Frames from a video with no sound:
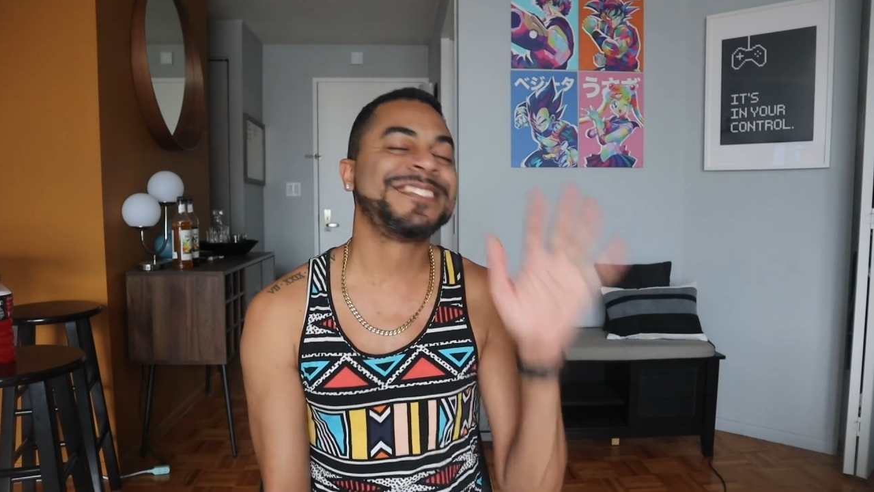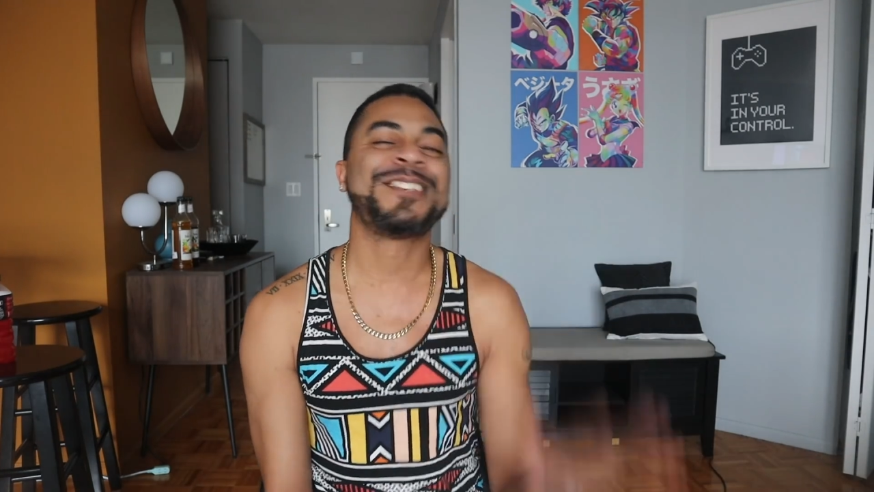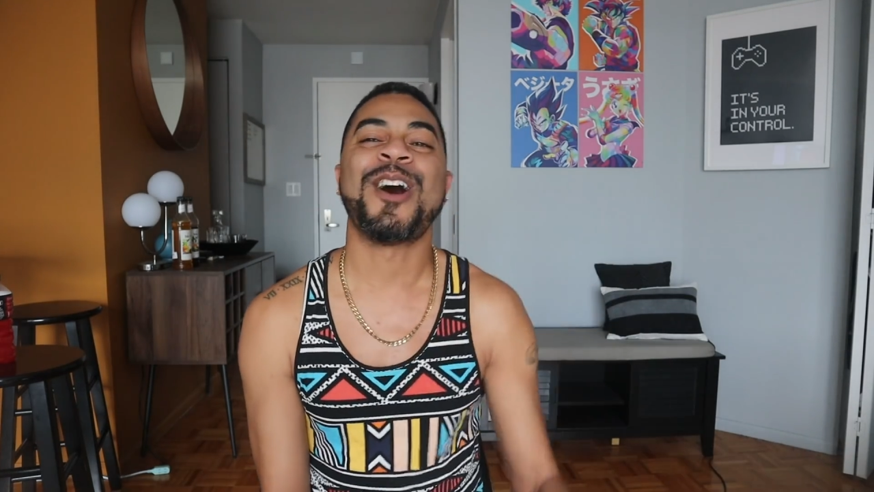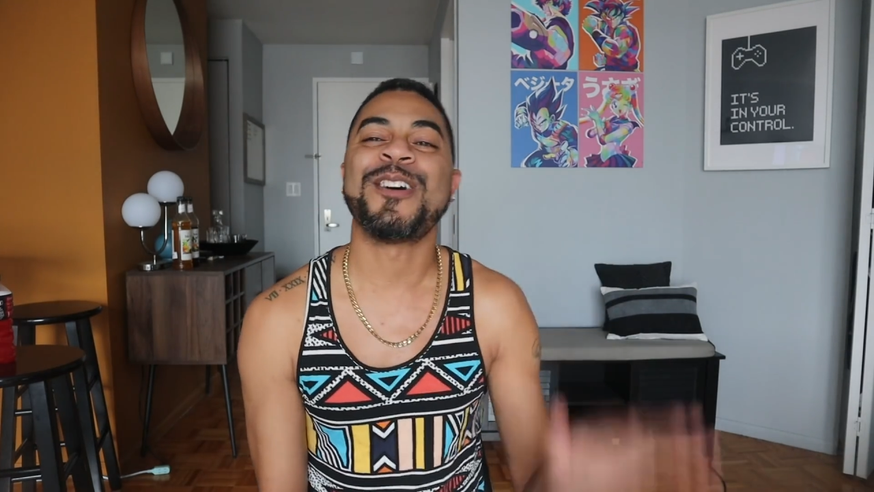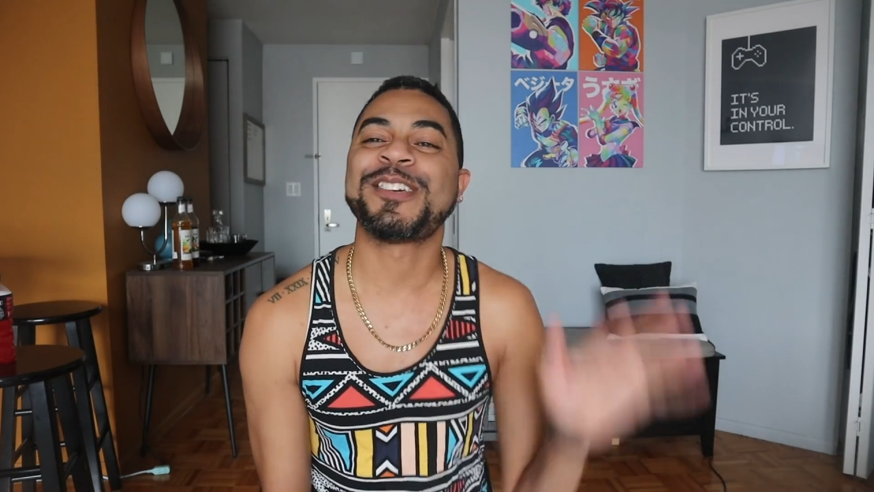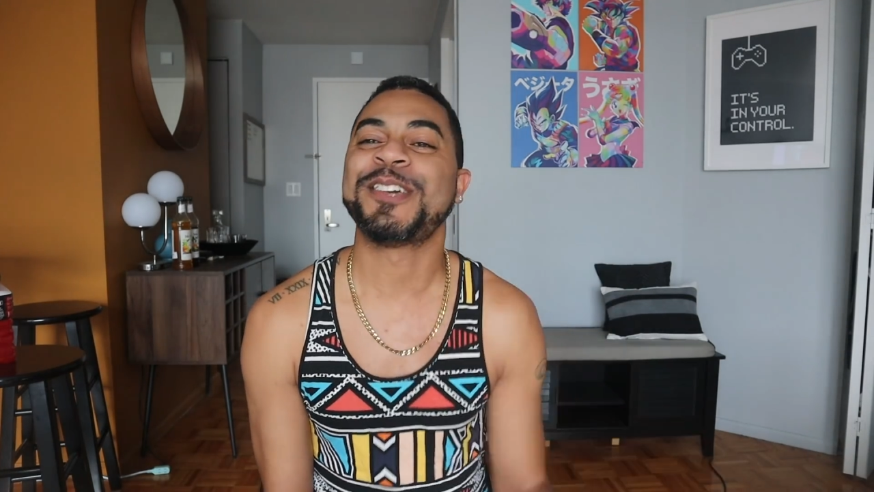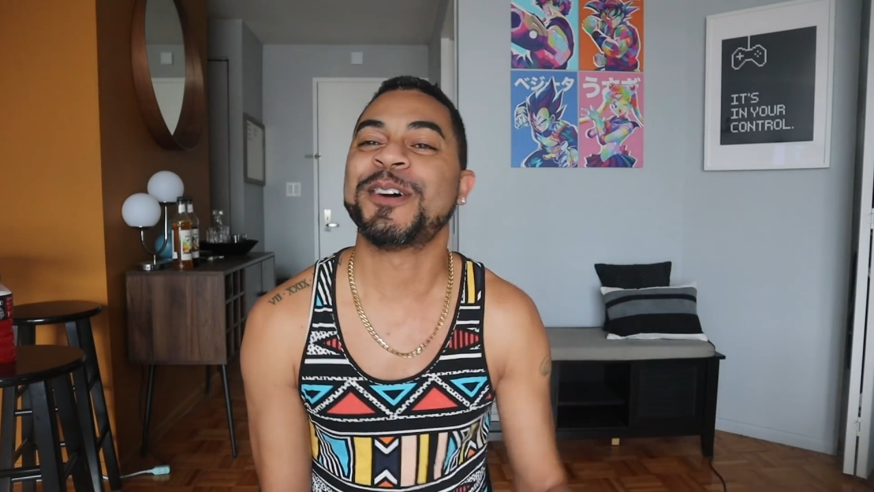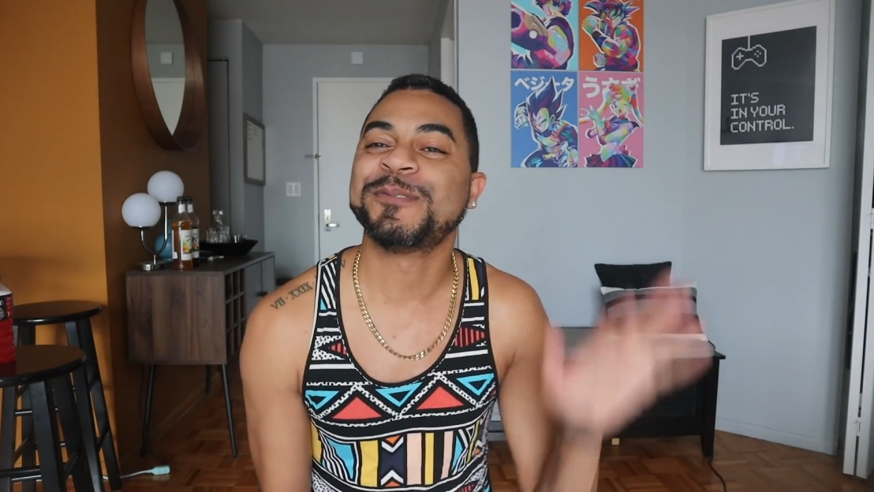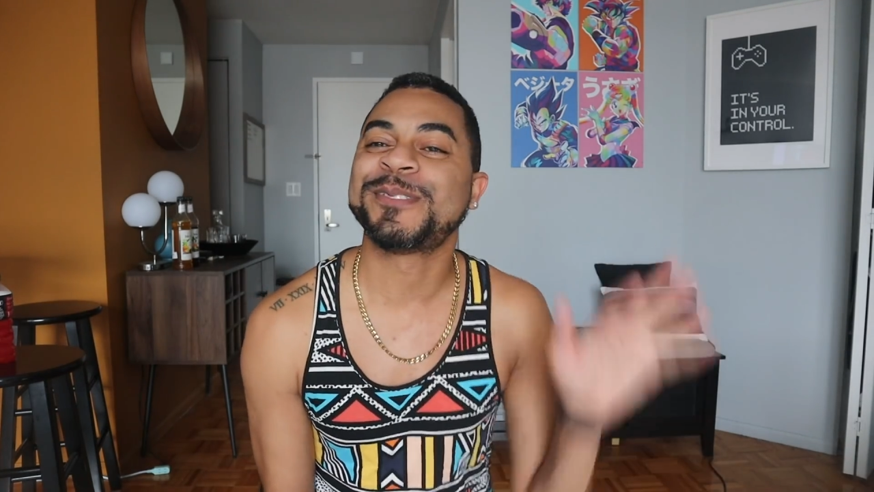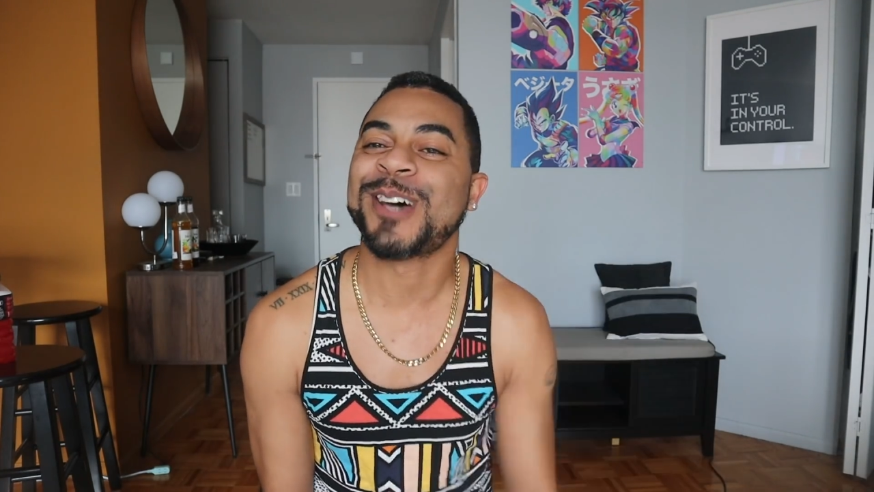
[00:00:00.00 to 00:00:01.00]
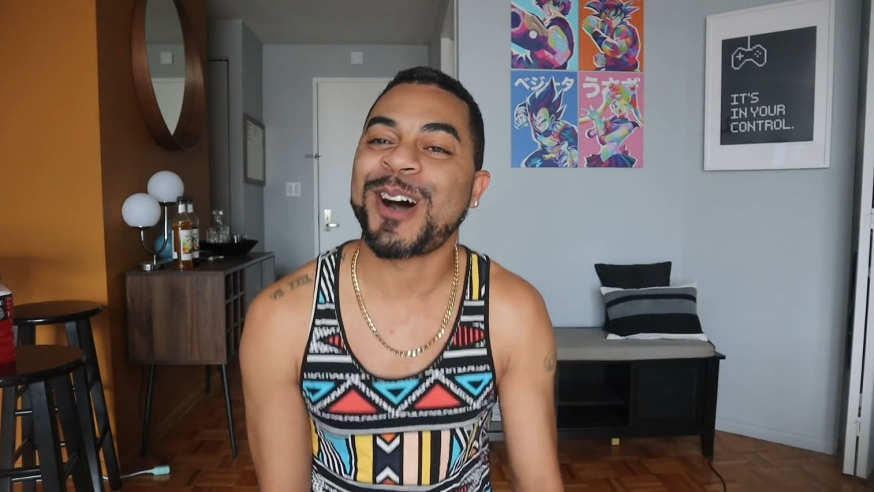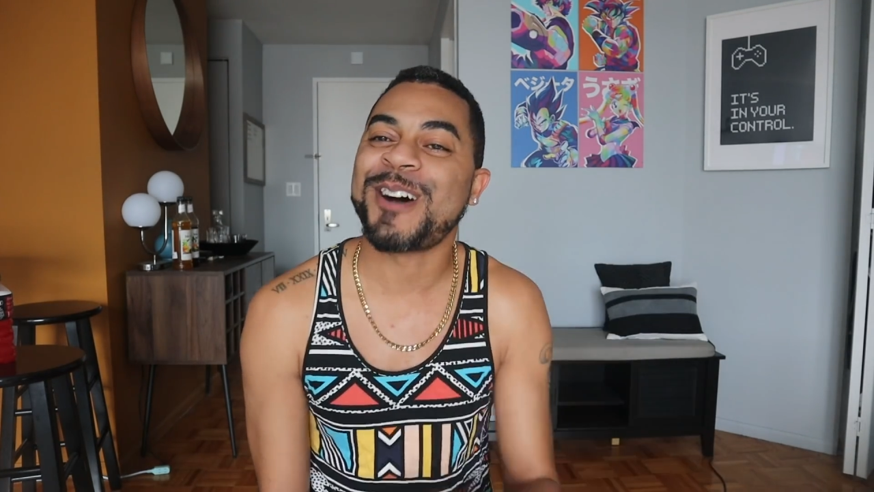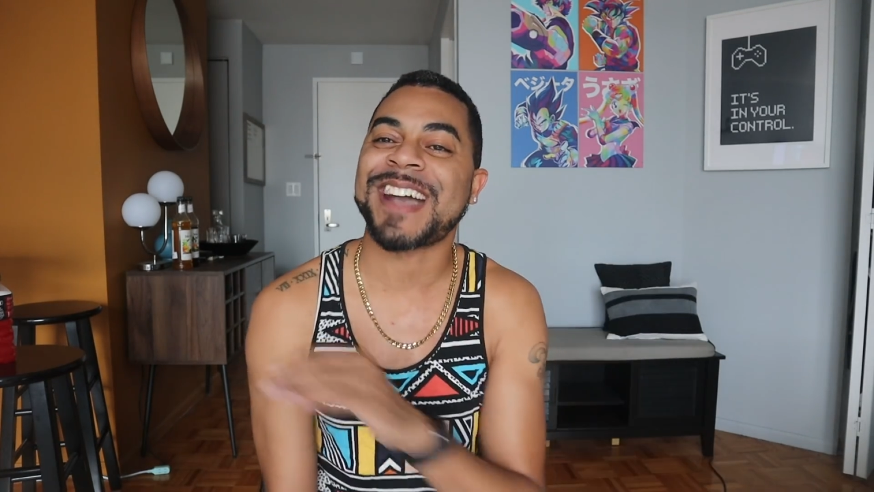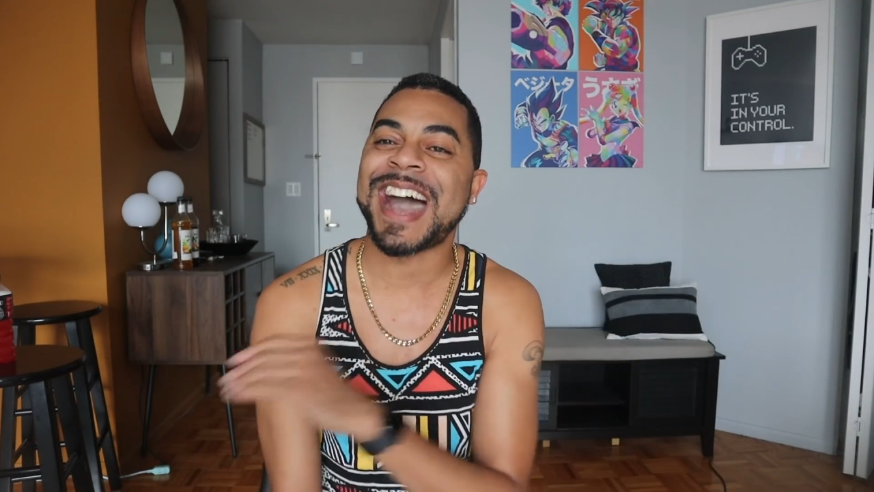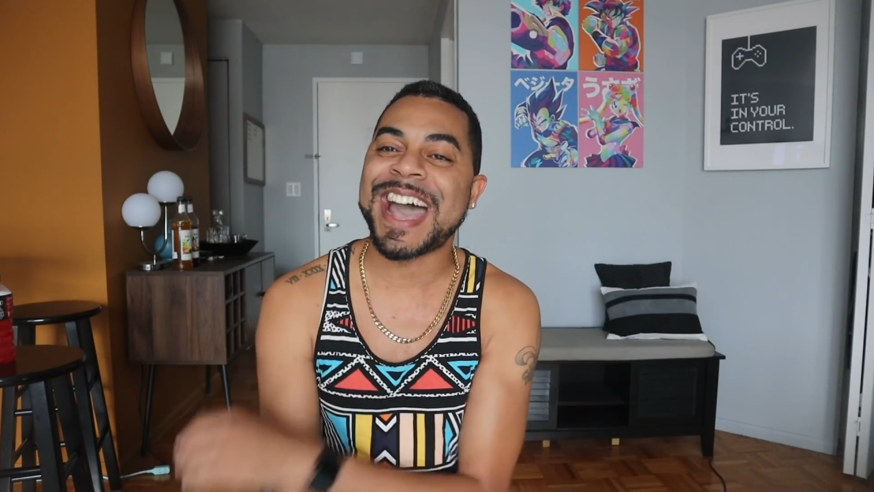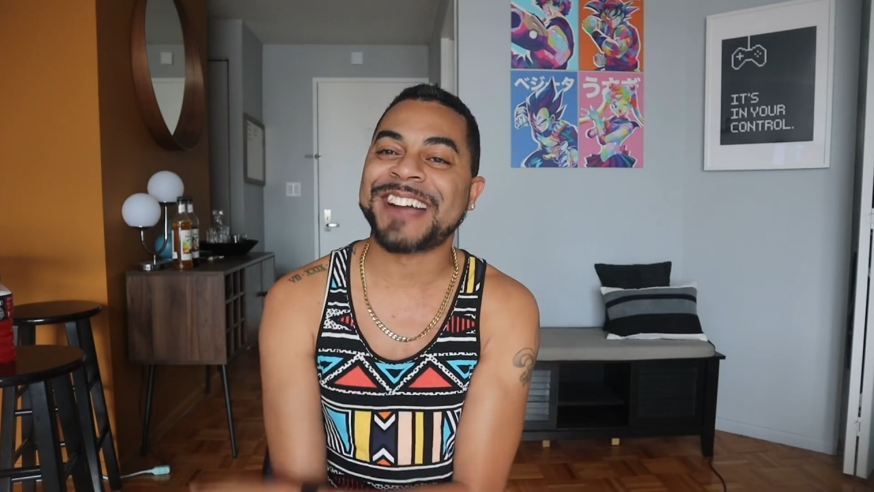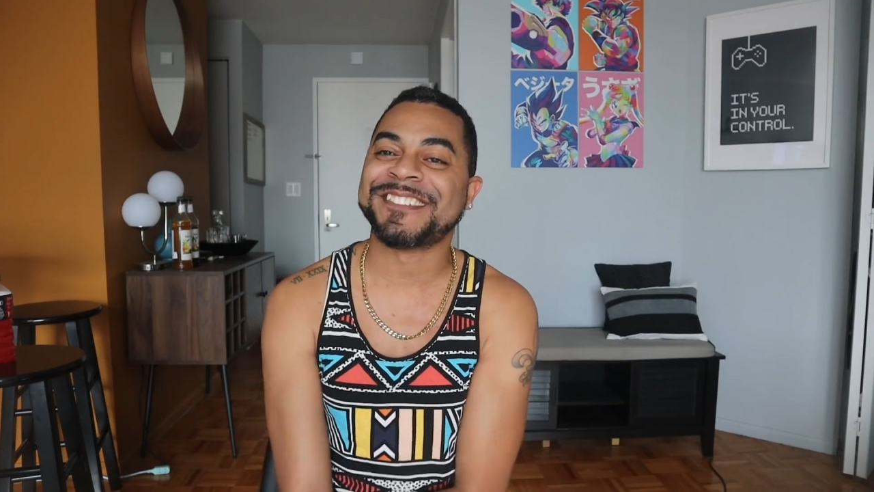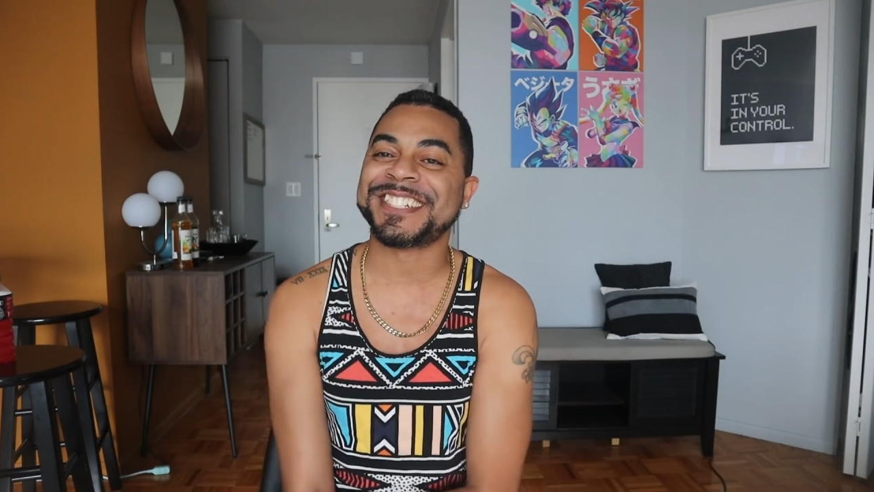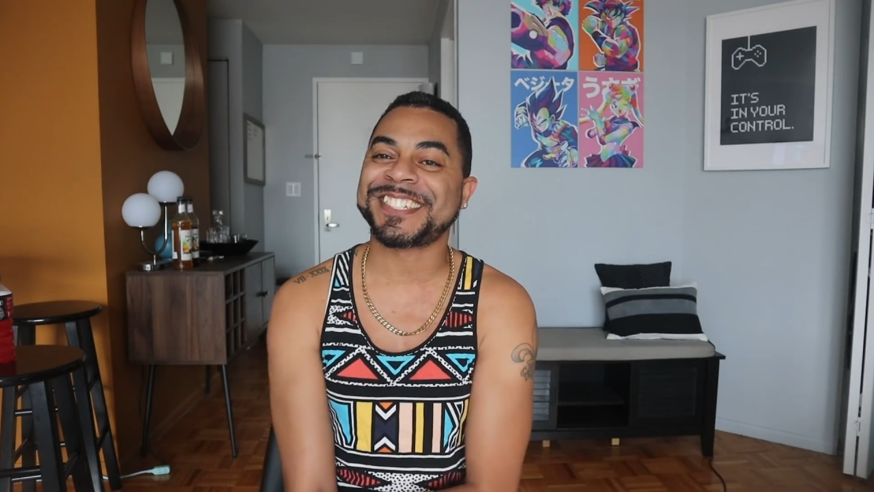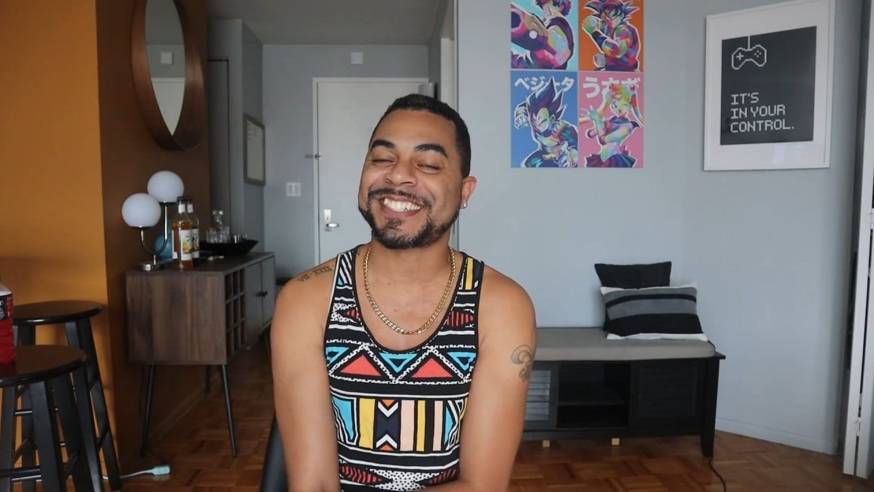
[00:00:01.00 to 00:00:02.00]
Talk yo talk,
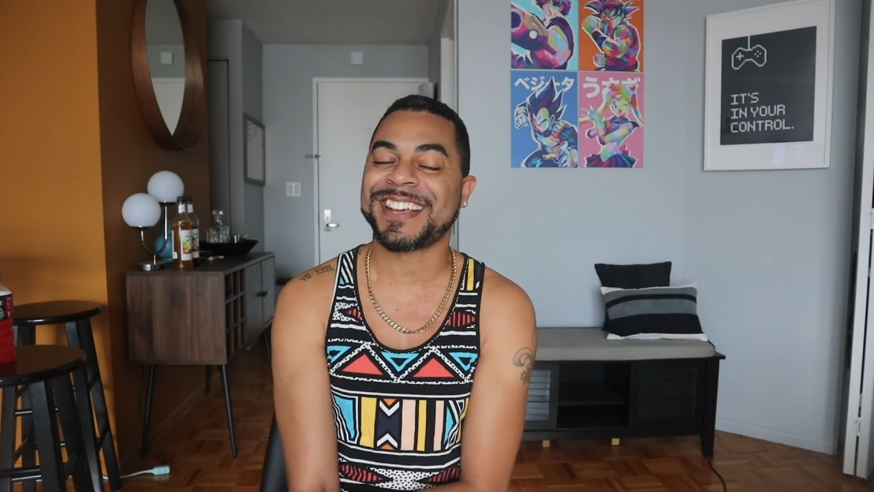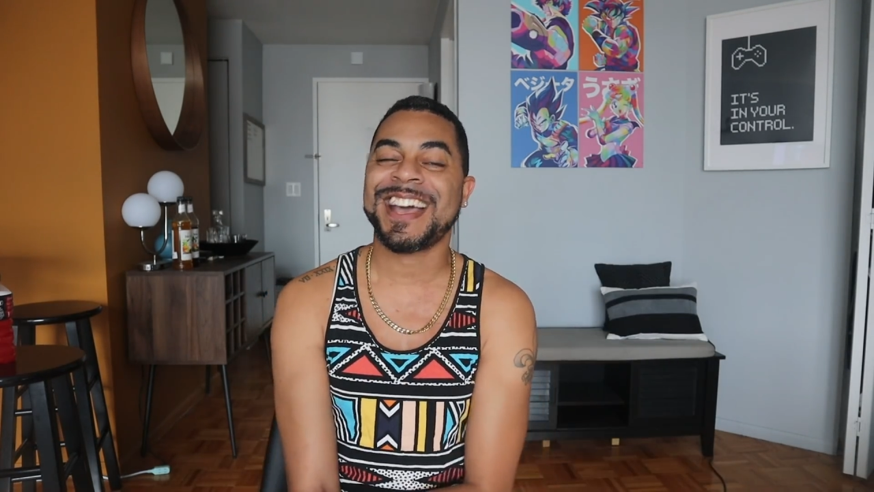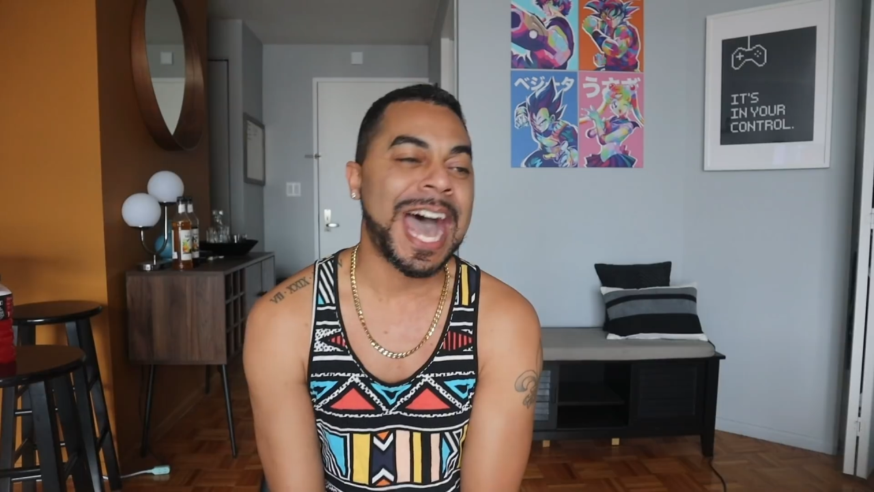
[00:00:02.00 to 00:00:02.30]
Irish.